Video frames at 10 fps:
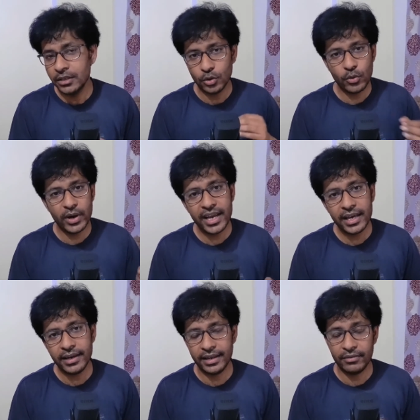So go
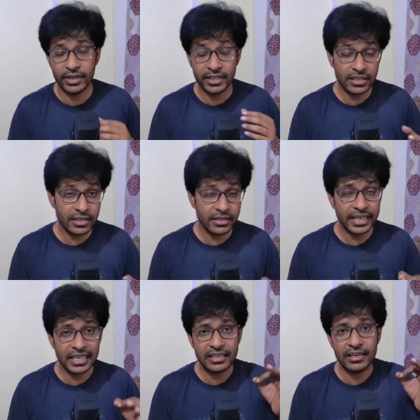ahead and register
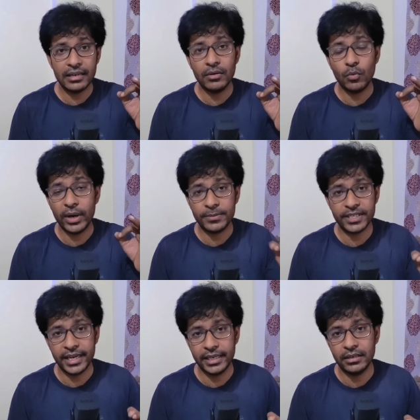in the
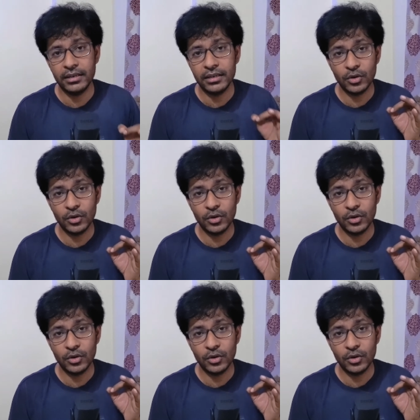website